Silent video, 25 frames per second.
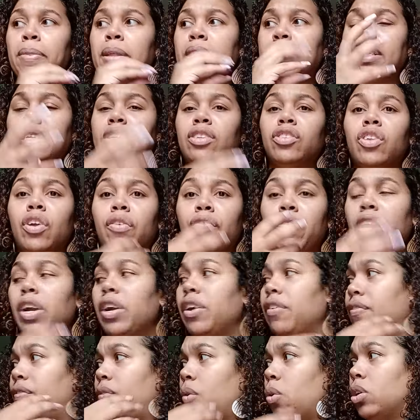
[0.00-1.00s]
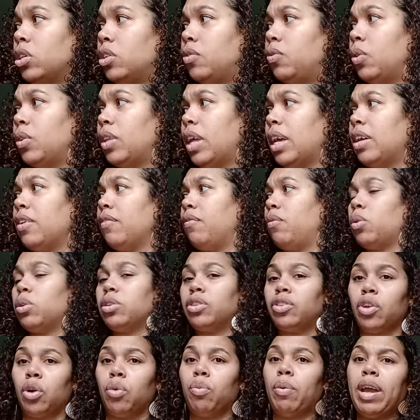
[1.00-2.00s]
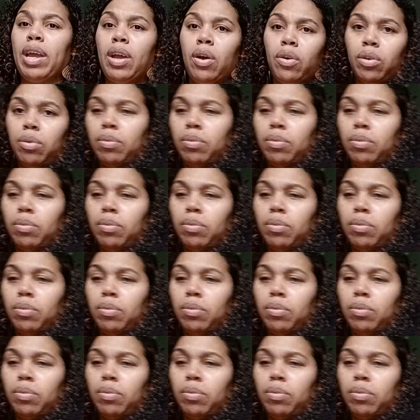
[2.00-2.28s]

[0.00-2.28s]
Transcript: Since they're very forceful, they could force their way. Hold